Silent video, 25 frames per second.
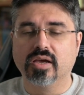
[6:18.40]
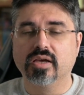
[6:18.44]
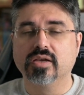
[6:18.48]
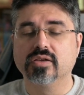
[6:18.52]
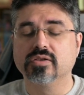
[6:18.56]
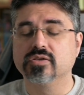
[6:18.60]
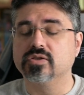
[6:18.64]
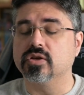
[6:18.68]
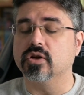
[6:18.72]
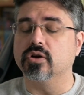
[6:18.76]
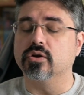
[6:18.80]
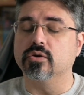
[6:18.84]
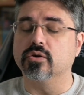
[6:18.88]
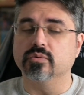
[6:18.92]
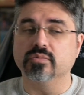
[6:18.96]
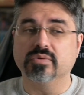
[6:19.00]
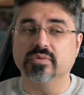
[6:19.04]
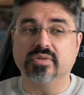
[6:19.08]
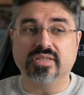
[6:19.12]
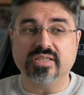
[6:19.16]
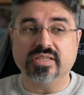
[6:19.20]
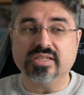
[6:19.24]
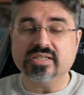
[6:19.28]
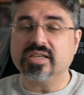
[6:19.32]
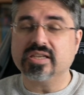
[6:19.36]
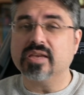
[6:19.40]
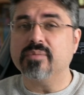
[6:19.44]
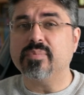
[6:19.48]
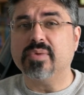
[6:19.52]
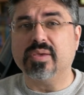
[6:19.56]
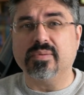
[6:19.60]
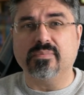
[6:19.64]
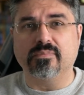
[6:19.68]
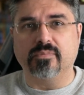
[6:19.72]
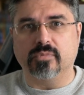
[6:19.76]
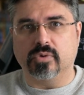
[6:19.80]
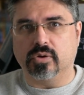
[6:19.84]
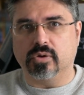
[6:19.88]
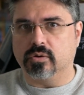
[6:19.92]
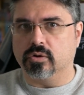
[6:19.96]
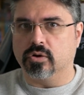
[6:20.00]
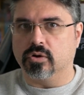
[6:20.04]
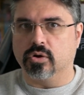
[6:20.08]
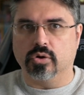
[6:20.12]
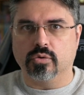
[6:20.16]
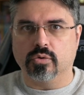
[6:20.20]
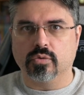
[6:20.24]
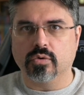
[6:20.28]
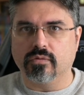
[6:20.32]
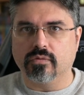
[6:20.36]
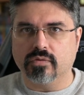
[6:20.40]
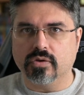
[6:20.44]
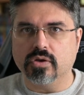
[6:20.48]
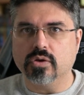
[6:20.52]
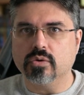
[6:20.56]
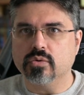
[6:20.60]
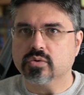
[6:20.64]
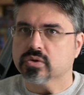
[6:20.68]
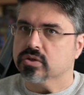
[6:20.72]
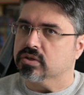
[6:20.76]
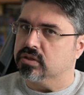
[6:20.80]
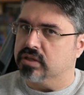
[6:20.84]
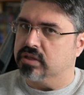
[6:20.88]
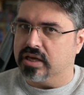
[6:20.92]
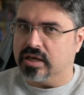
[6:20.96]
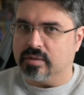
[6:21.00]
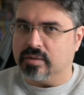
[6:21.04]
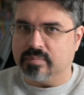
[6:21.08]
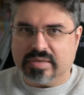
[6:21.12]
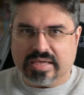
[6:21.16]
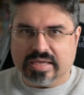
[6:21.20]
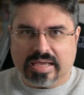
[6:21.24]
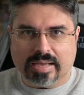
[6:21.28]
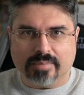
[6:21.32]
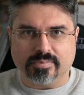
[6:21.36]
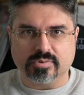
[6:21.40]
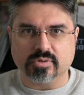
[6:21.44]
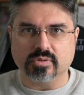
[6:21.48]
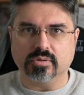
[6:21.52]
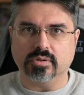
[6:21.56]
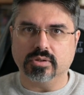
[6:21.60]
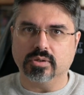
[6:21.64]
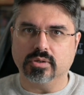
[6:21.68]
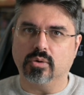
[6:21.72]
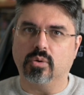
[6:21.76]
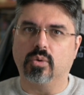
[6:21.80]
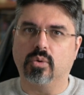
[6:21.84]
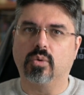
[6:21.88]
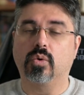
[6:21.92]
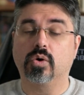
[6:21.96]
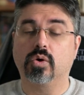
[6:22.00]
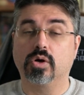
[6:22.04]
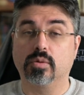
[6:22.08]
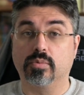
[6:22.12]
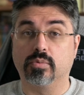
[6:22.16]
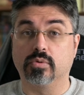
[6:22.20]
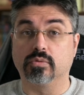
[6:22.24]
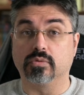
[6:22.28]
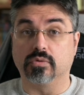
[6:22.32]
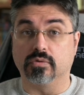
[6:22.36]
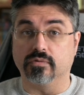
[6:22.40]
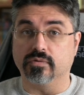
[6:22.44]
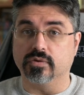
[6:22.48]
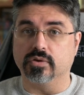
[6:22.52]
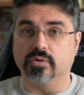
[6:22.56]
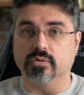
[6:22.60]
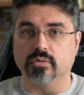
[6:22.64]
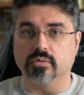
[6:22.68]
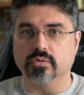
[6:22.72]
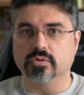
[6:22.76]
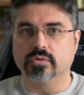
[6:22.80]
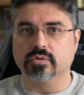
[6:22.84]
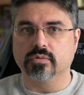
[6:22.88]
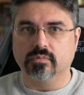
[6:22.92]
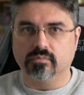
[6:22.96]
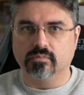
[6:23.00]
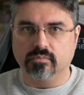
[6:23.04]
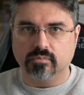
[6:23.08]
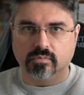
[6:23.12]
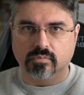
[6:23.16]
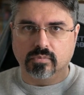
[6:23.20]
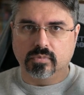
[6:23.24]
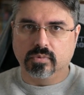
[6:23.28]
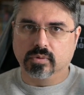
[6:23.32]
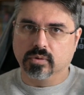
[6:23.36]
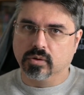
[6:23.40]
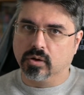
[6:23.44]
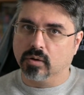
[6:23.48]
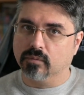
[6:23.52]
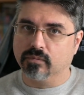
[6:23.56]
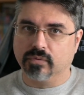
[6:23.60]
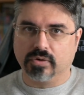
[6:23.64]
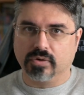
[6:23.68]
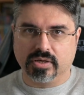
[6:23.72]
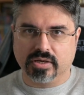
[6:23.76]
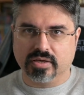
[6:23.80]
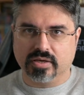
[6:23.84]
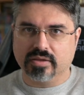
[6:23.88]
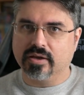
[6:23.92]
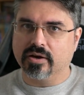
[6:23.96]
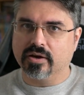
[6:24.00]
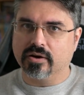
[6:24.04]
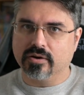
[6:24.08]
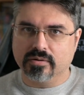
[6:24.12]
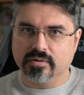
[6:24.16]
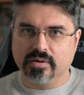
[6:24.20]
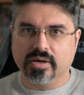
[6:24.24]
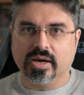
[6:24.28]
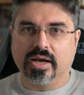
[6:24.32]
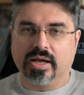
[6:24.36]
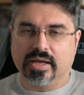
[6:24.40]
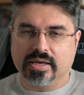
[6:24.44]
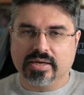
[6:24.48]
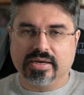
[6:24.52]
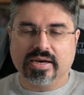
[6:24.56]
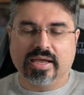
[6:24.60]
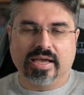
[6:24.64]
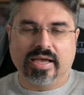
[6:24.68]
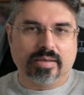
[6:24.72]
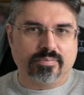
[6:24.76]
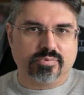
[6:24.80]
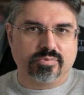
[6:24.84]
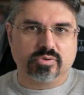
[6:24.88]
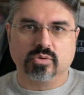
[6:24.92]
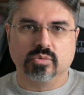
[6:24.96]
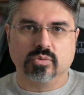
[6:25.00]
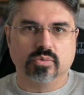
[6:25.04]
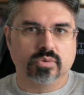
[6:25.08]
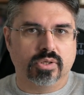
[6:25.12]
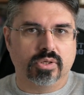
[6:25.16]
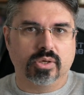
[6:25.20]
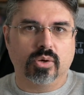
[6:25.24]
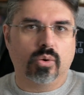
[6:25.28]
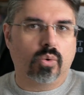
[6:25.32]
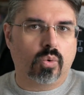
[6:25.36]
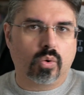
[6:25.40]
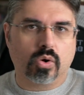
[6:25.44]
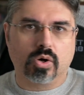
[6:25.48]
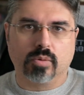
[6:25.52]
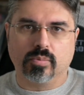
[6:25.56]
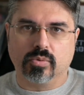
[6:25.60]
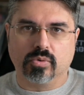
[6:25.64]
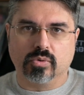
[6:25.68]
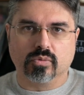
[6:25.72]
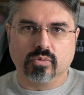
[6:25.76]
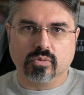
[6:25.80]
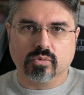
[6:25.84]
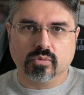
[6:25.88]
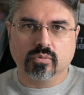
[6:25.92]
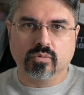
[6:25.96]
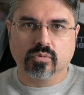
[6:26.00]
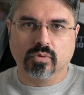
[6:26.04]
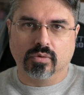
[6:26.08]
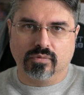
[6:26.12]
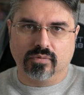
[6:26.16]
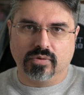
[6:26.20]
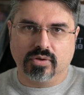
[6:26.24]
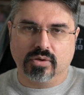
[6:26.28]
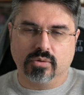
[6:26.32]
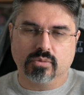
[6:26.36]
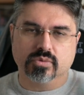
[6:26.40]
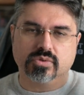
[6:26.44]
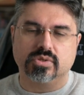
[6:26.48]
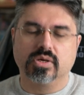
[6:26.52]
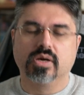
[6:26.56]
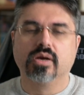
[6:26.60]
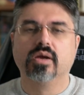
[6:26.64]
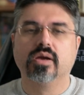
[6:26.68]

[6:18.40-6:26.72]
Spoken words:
So these can be good reviews, they can be absolutely horrible reviews. Hopefully they're not absolutely horrible reviews.